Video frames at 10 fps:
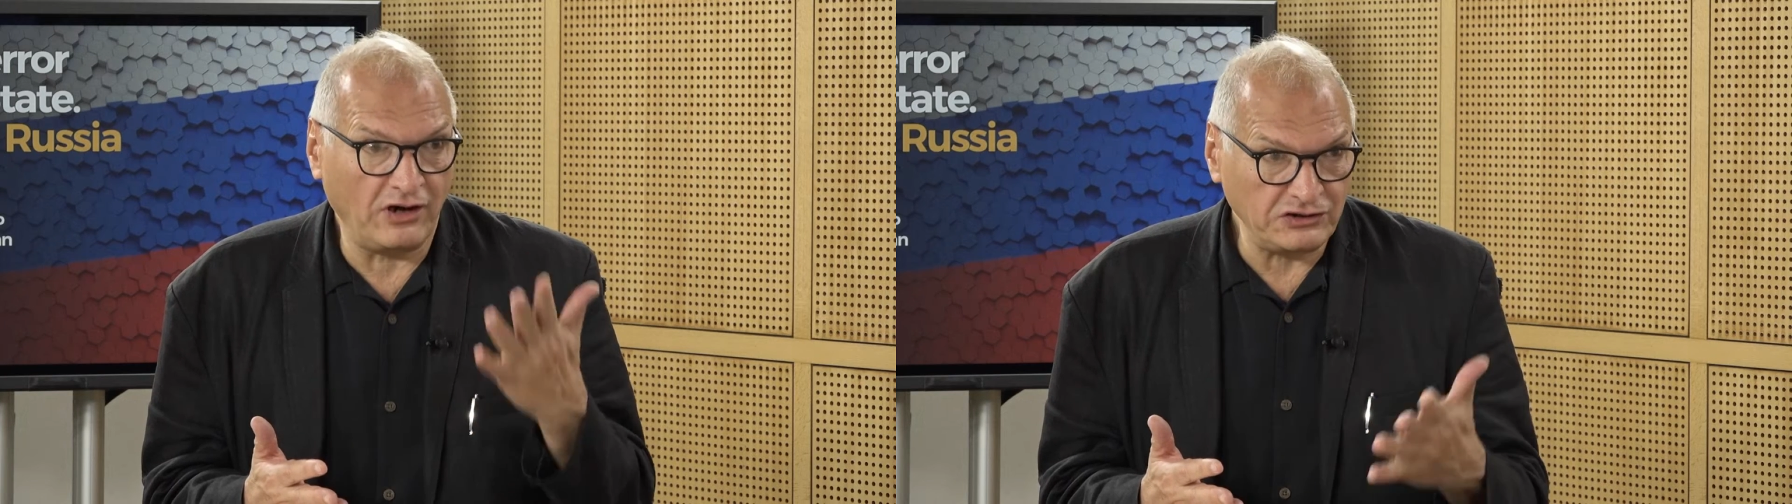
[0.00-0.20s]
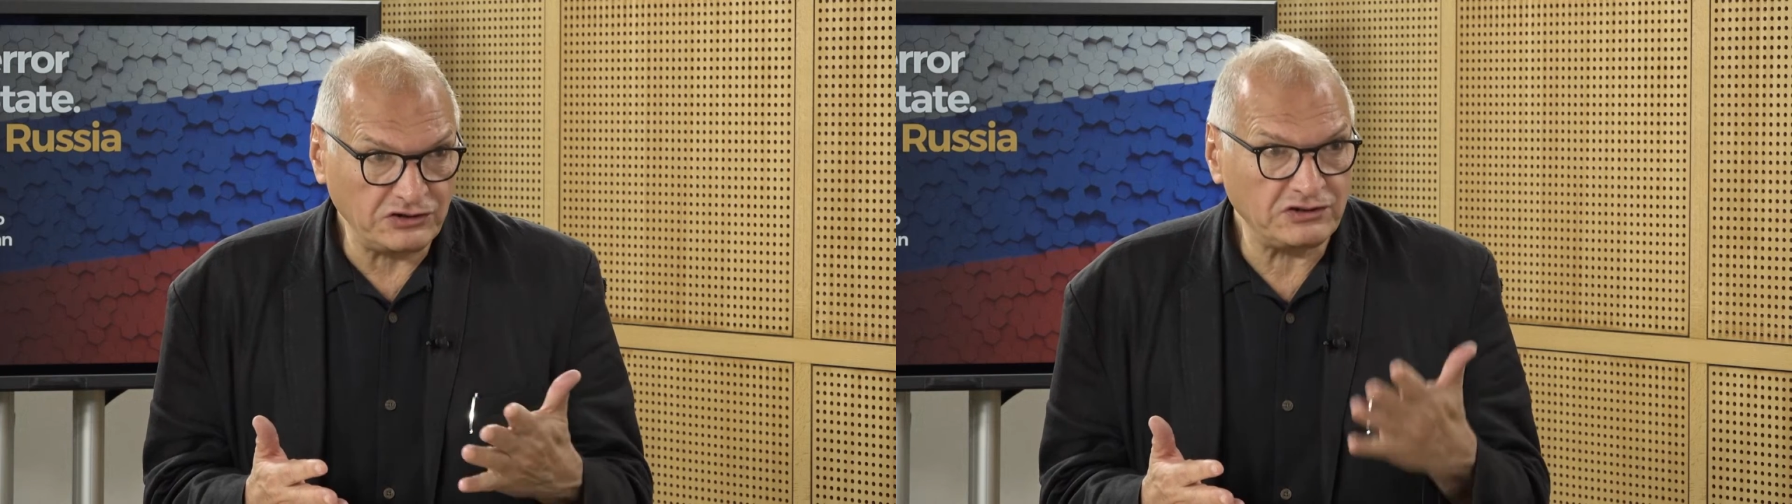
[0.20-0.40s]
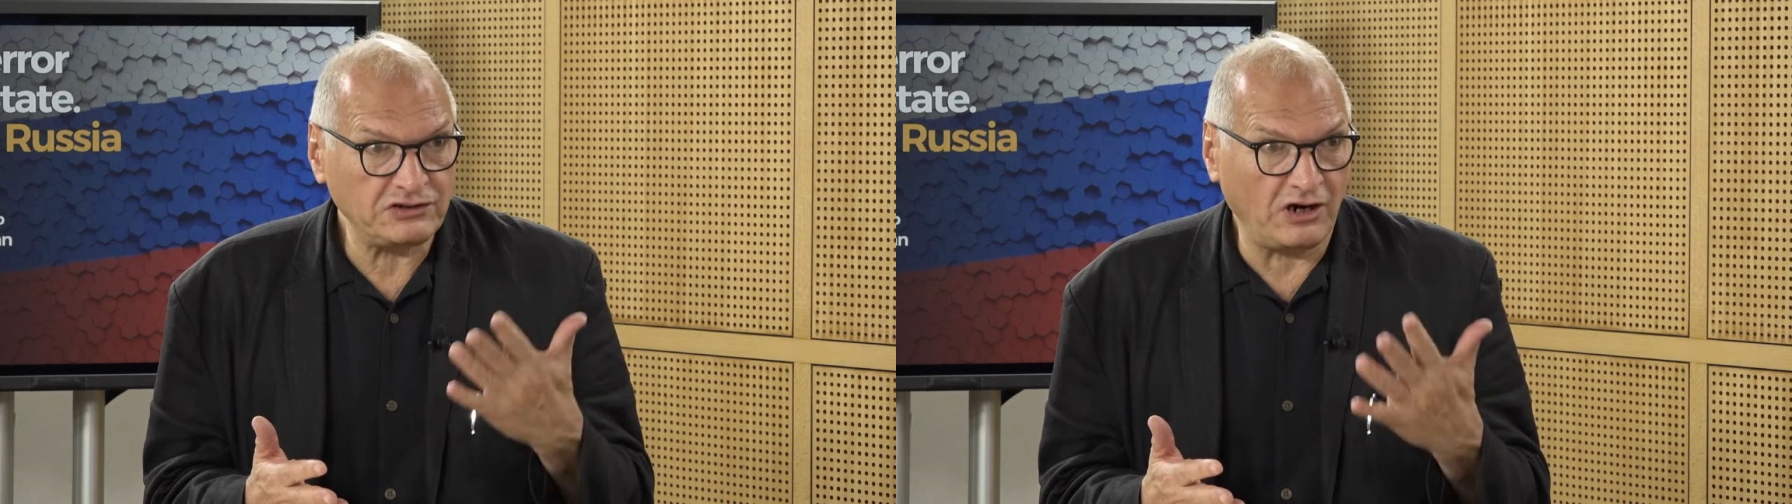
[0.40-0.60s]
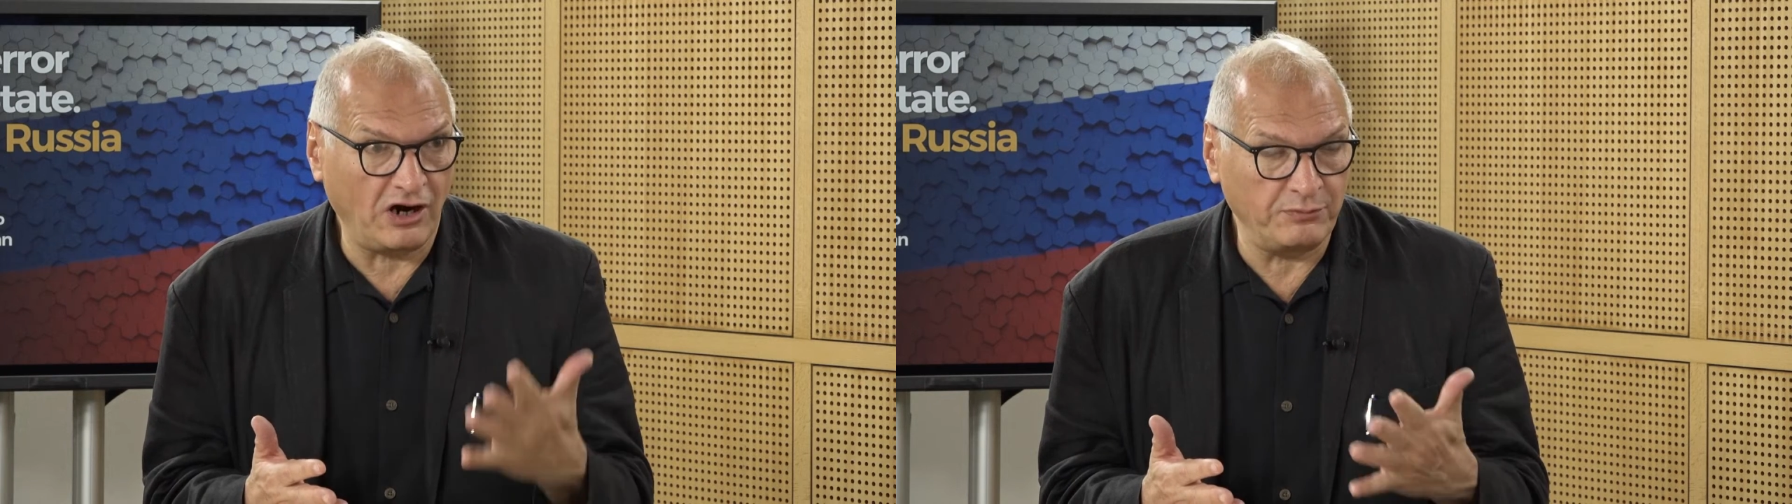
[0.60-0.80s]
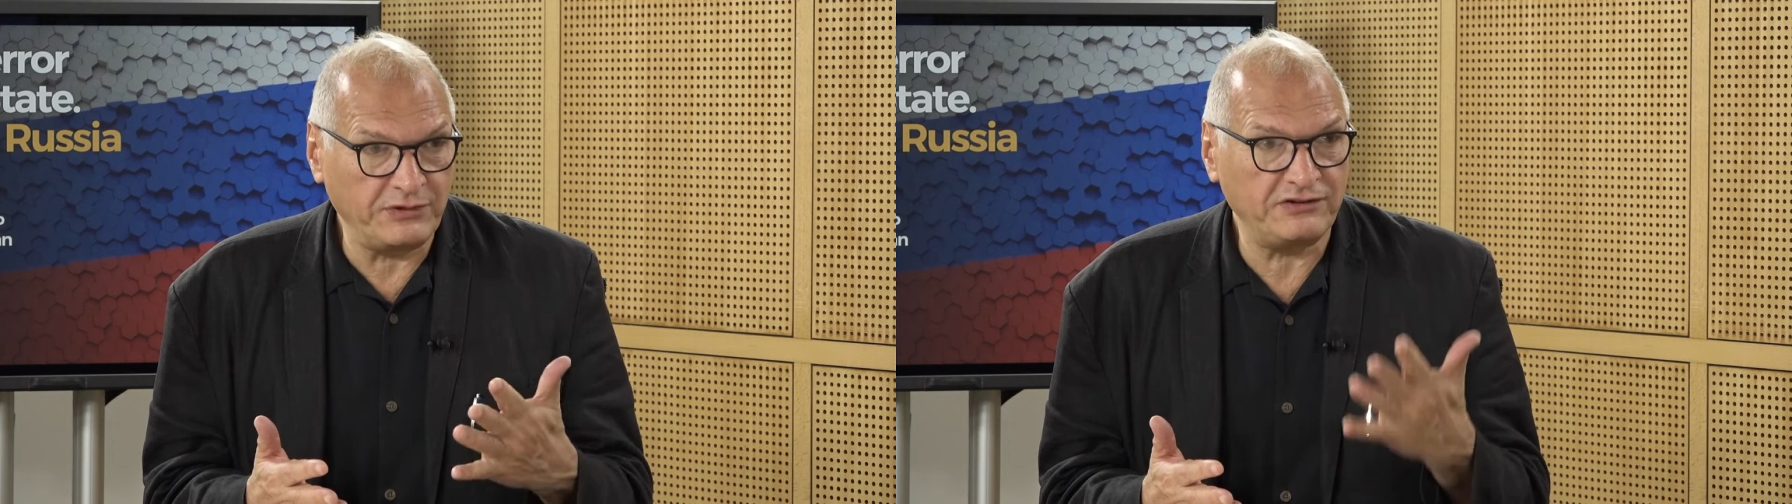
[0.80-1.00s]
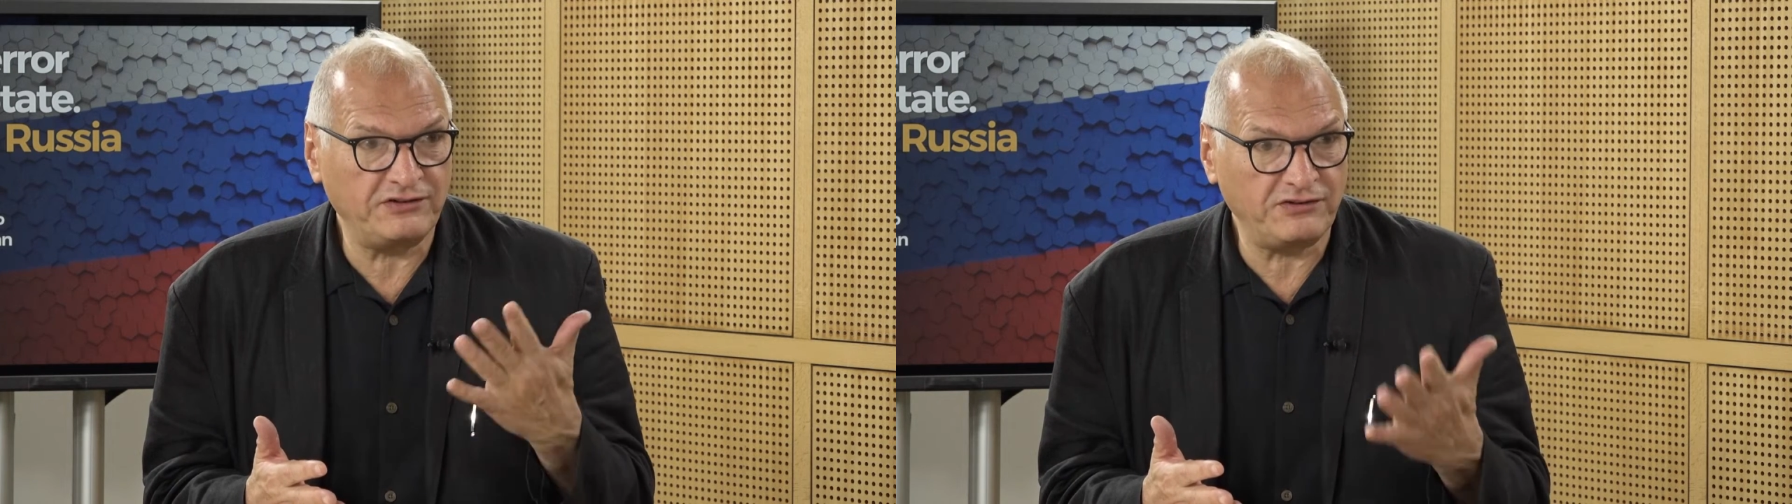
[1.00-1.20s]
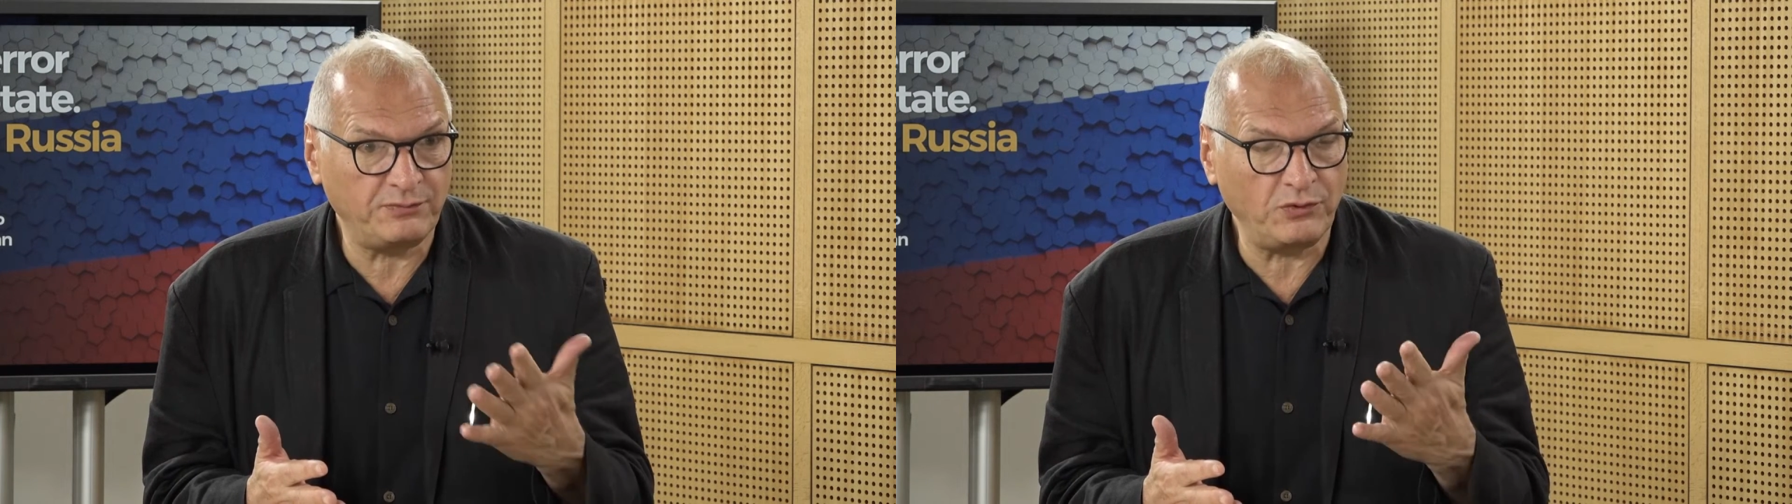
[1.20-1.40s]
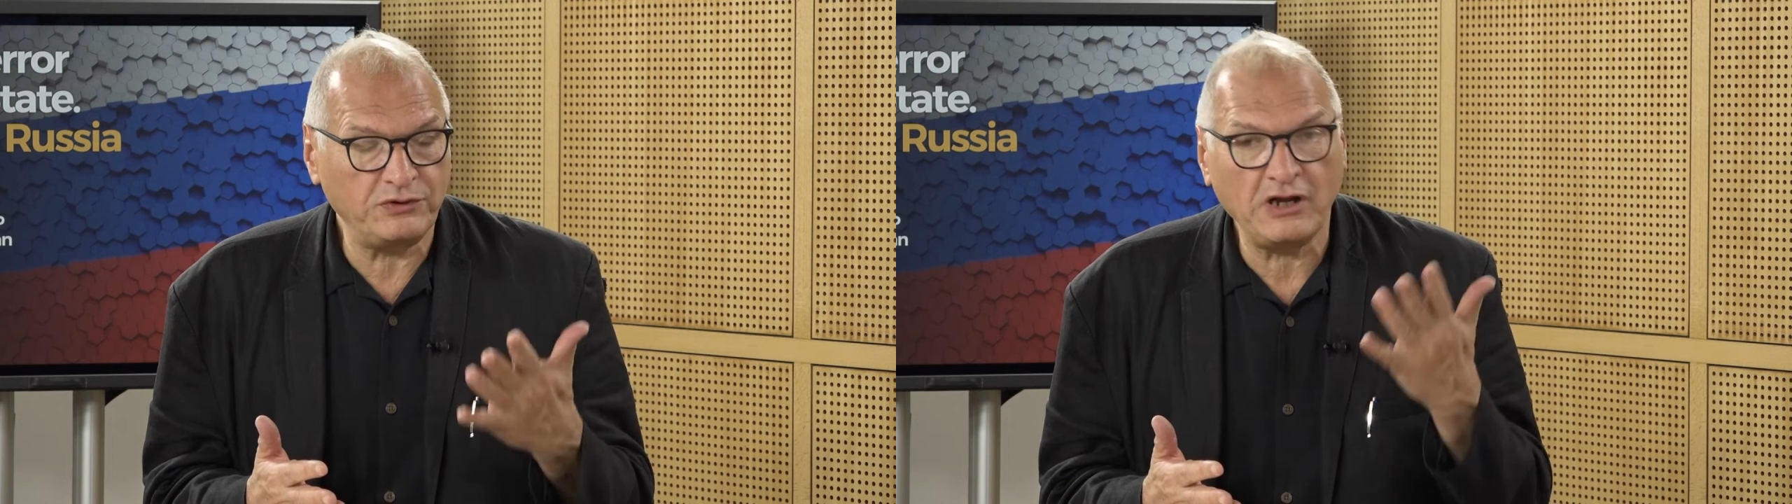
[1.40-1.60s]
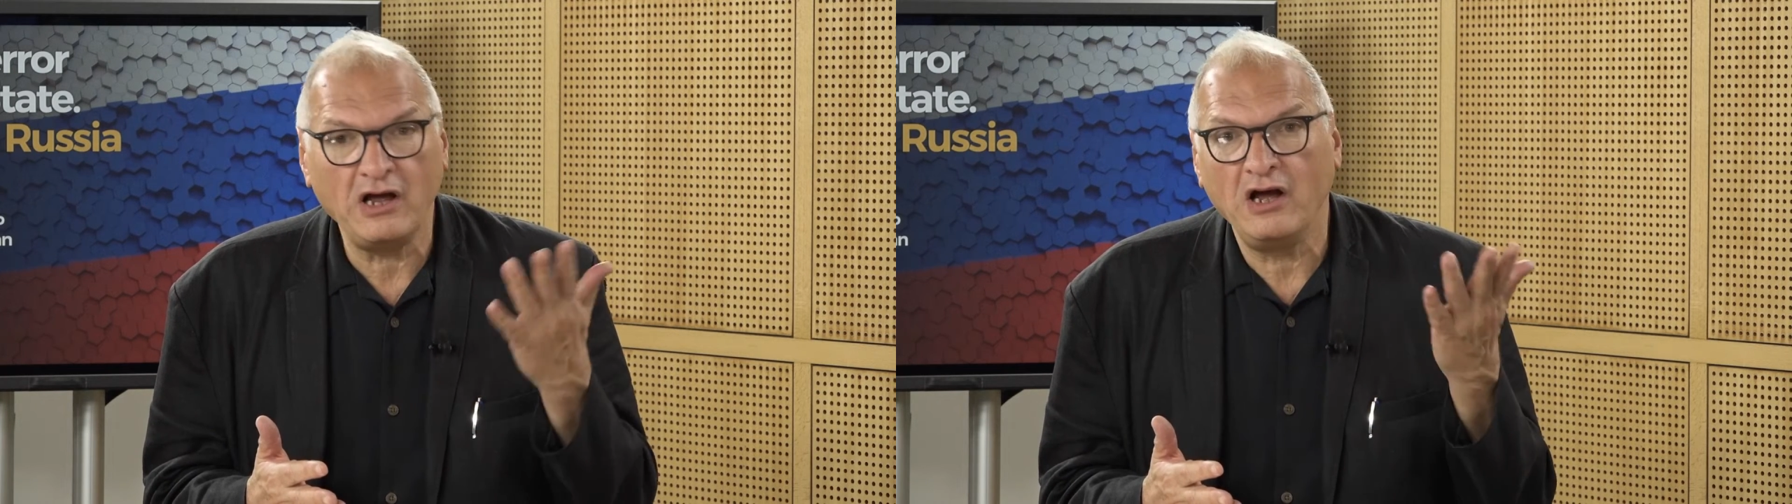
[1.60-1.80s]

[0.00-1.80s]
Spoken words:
largest army at this point,